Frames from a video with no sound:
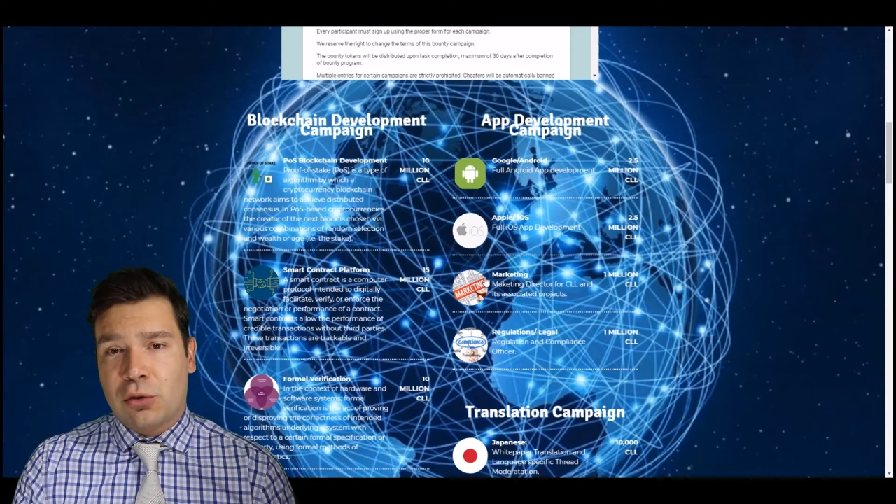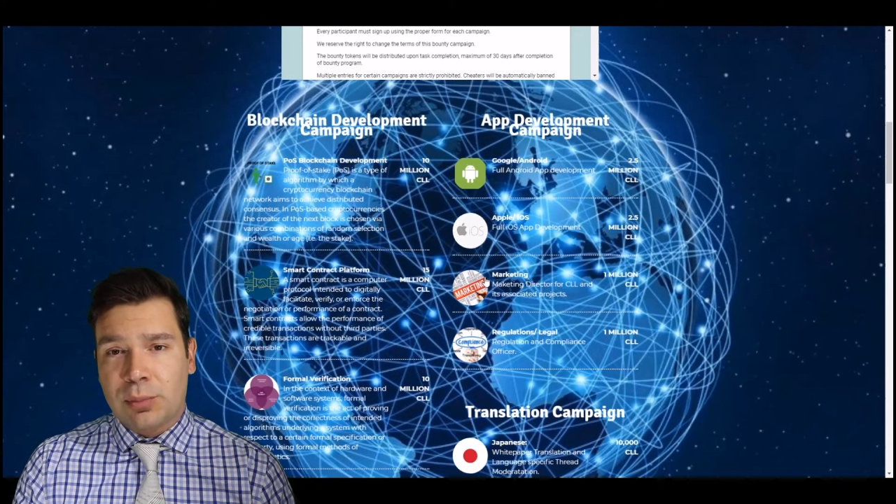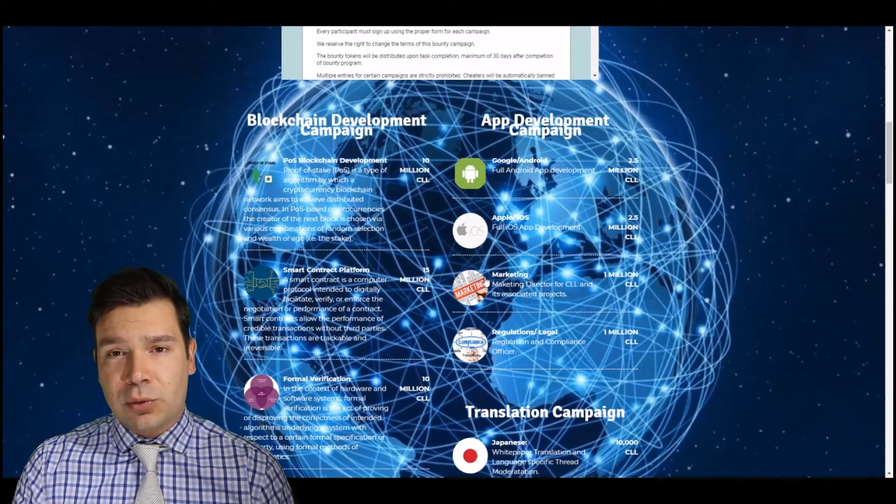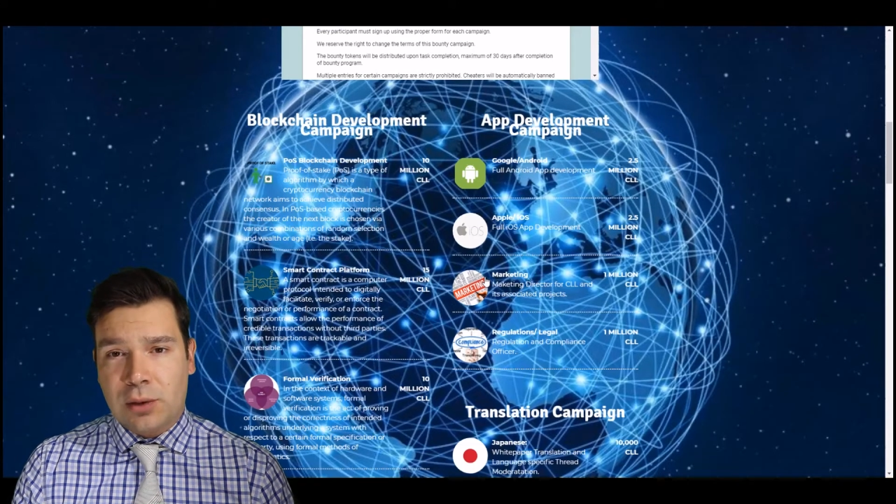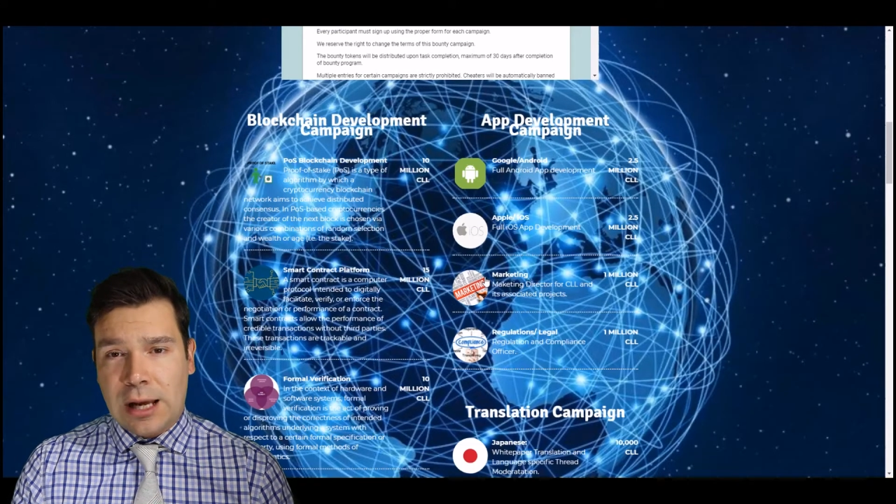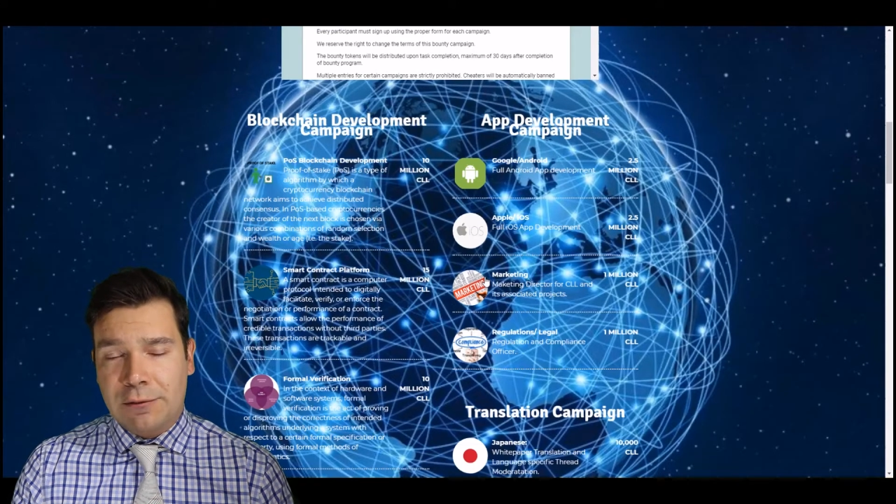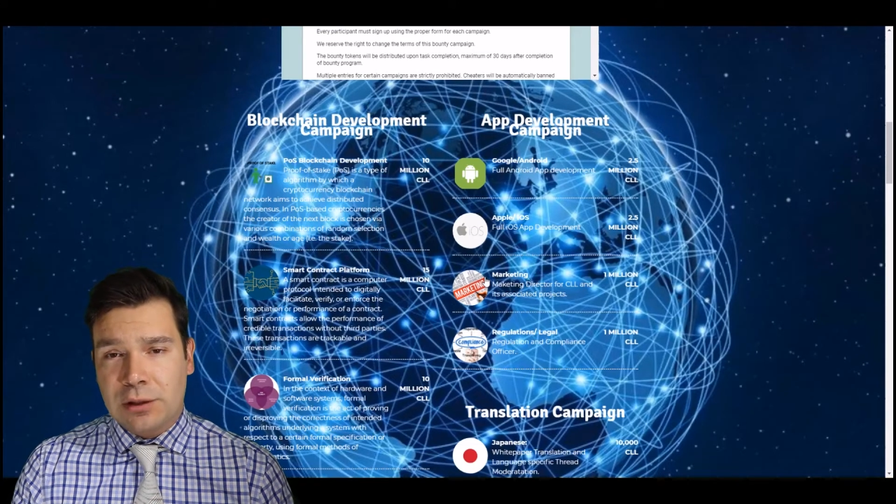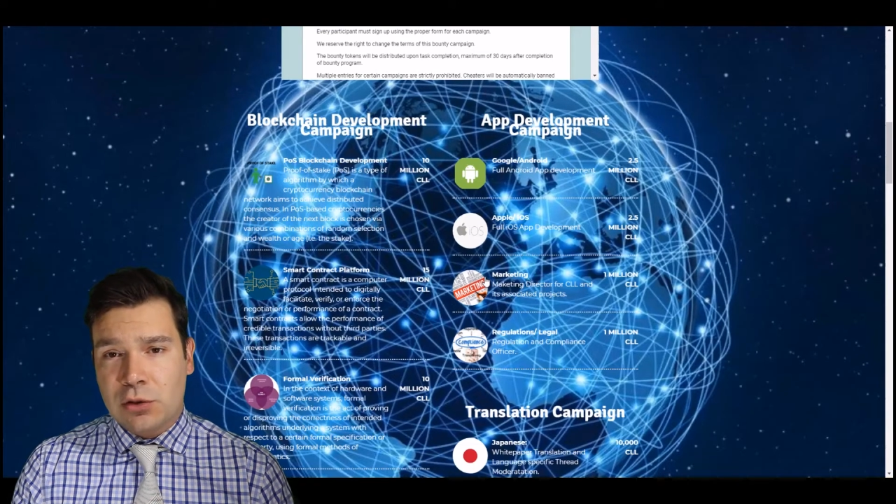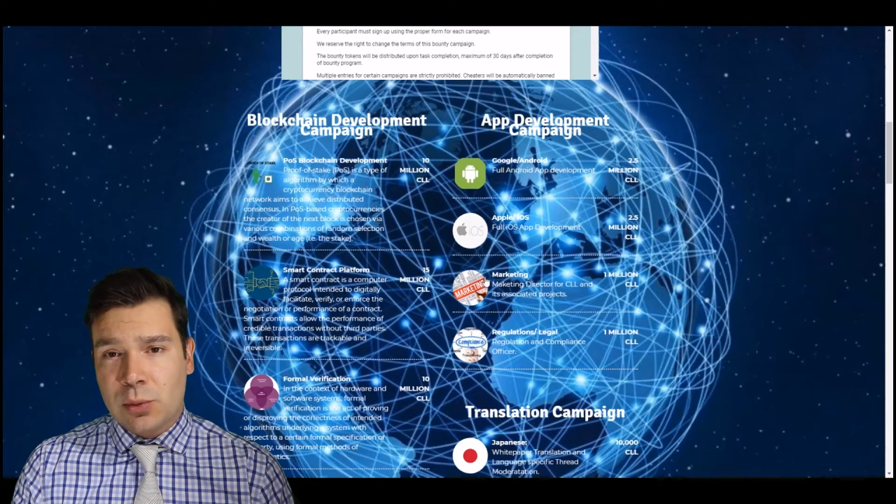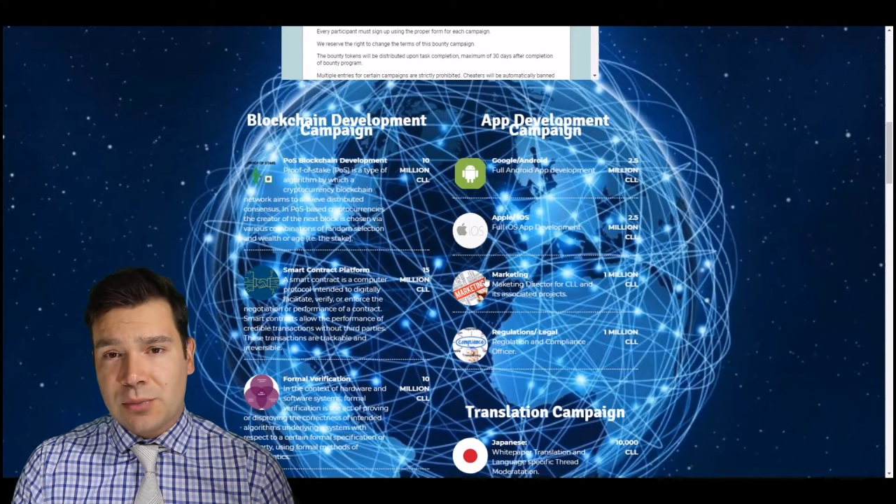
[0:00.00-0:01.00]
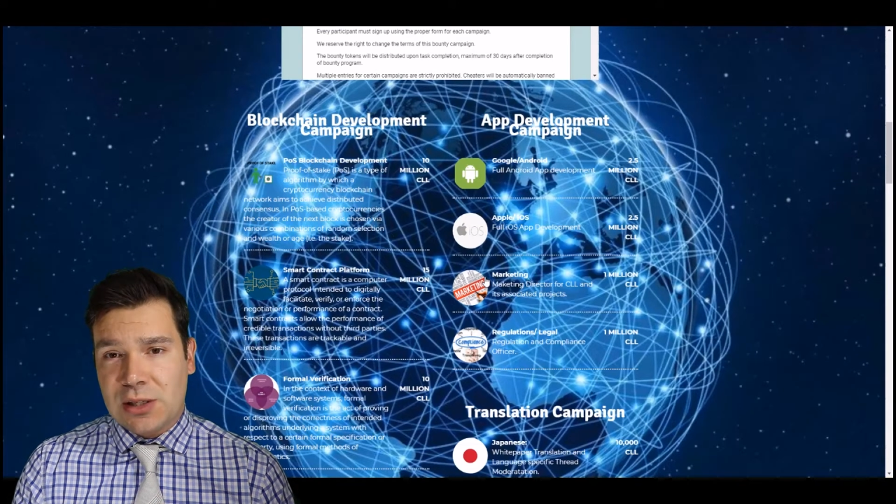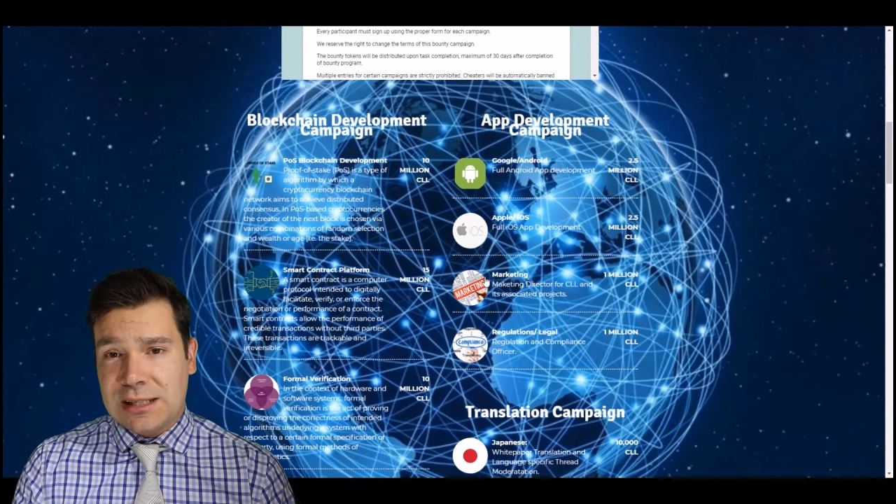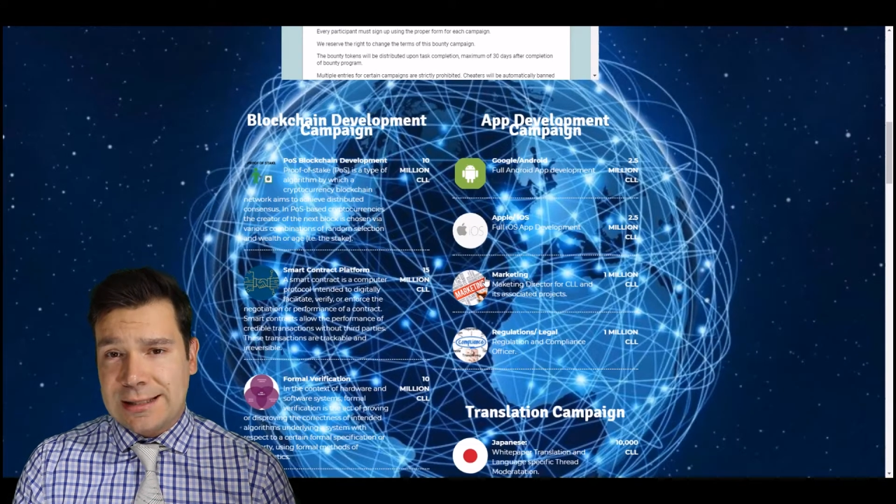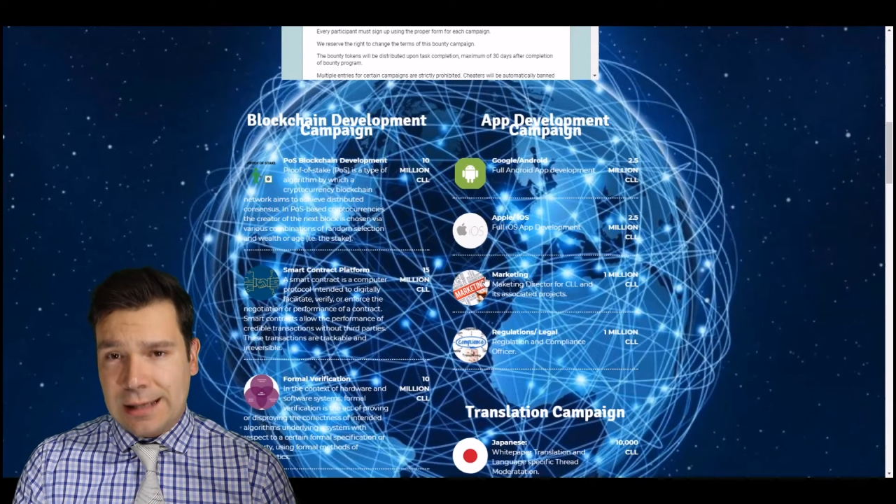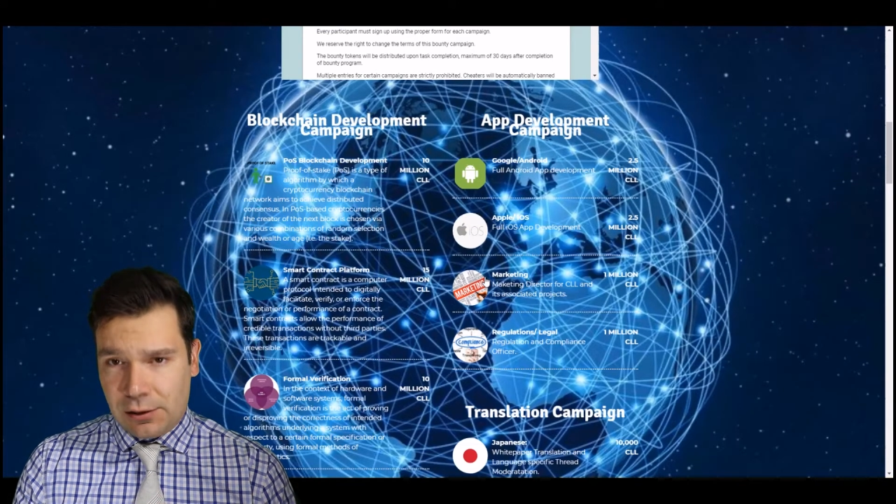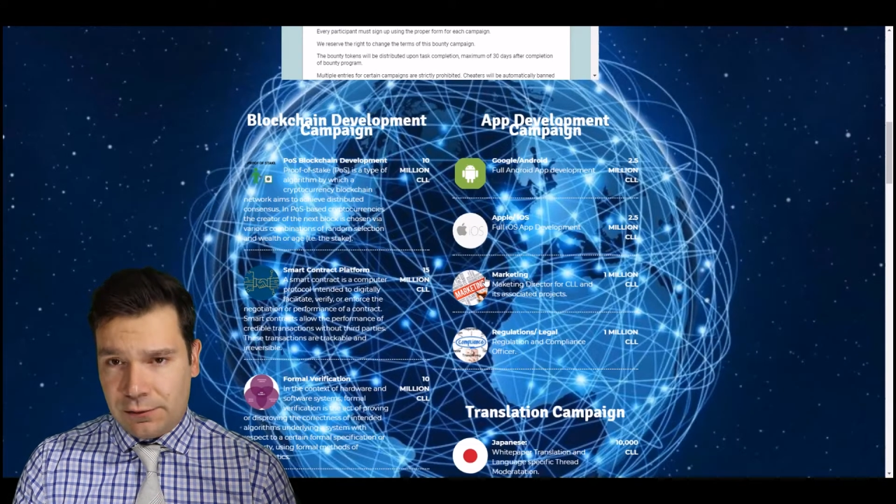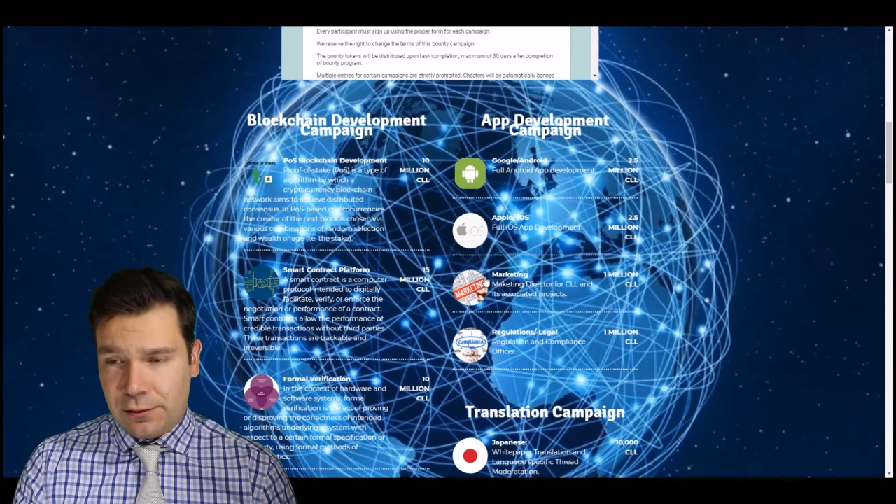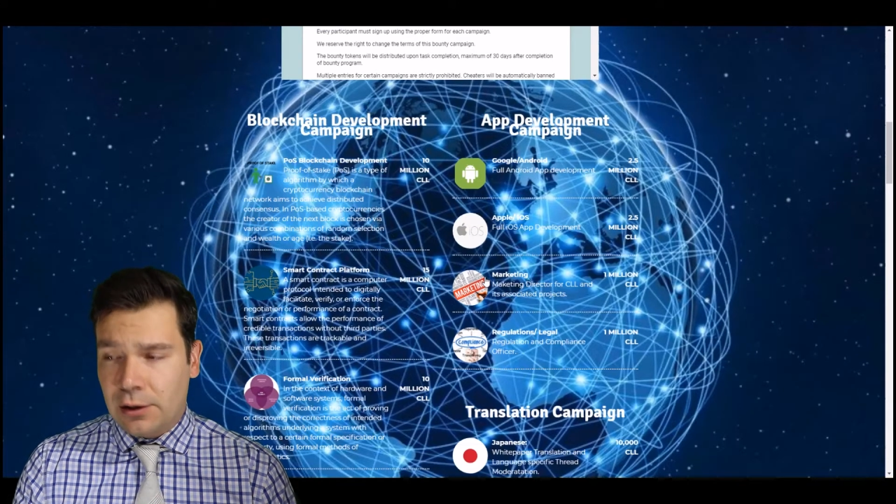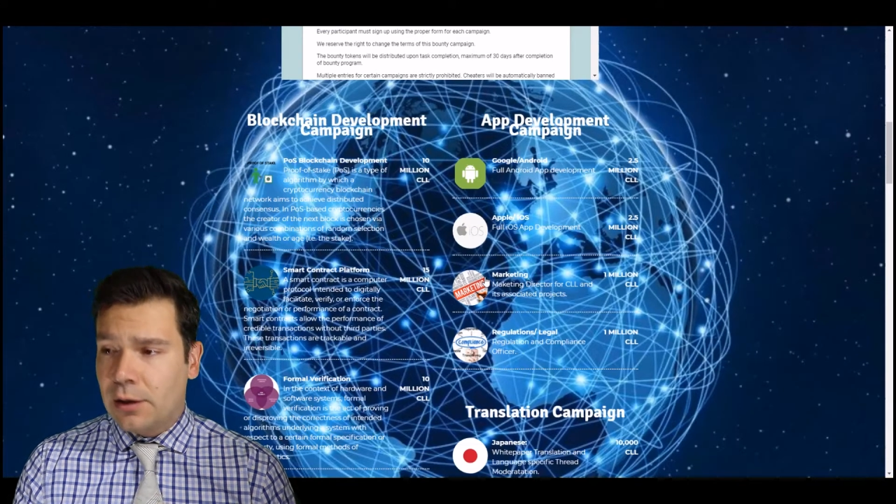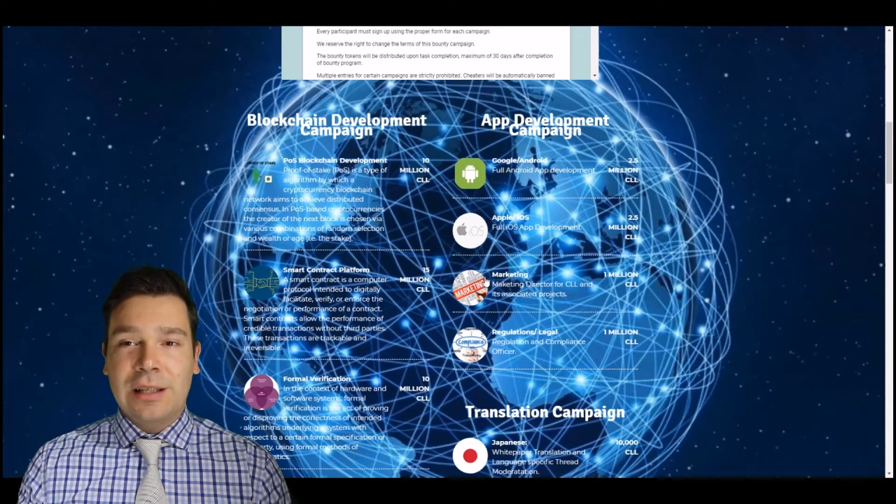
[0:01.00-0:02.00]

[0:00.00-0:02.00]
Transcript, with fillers: Crypto Live Leaks website itself.